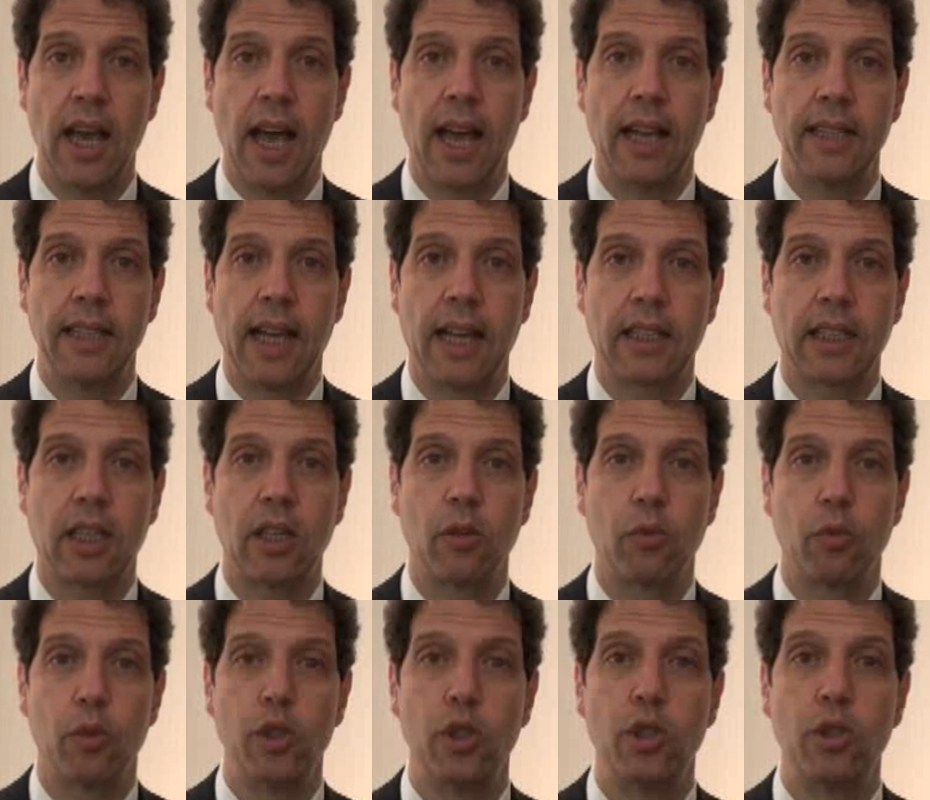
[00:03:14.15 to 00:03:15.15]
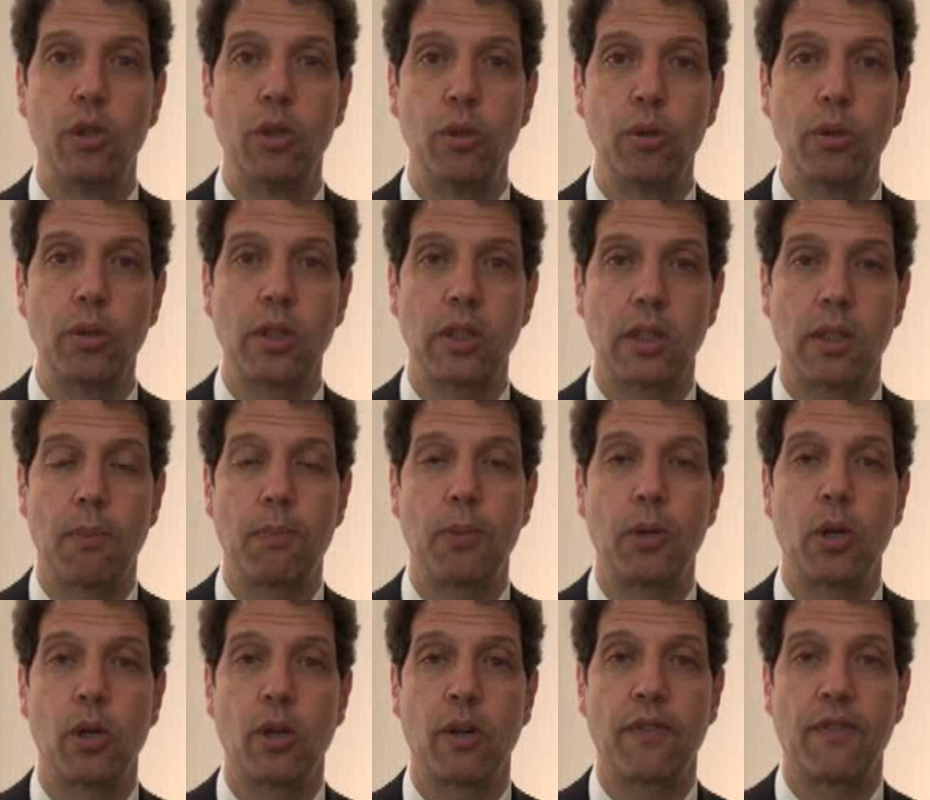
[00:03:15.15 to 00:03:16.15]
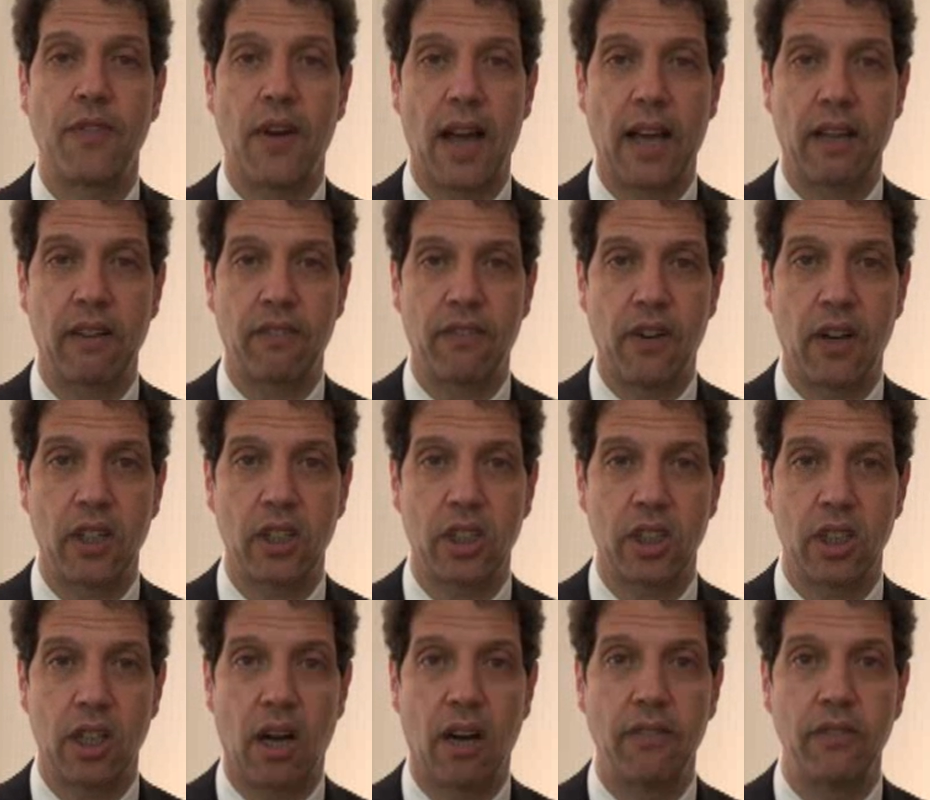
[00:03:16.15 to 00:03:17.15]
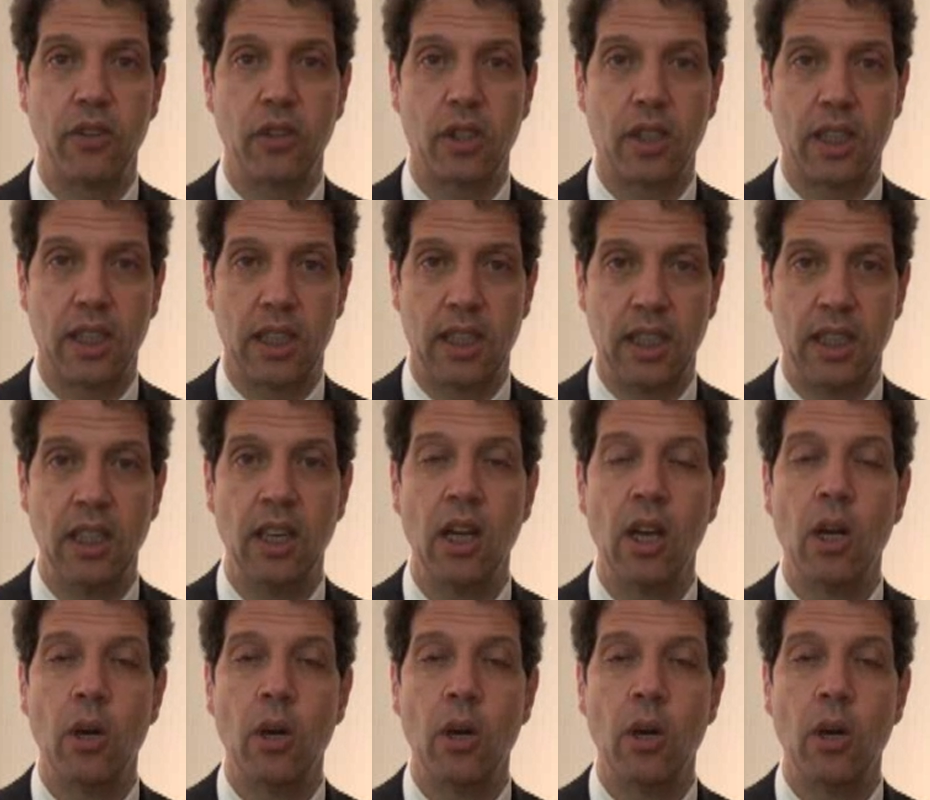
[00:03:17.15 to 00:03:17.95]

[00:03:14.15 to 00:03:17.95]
and that can reduce the purifying function of your kidney,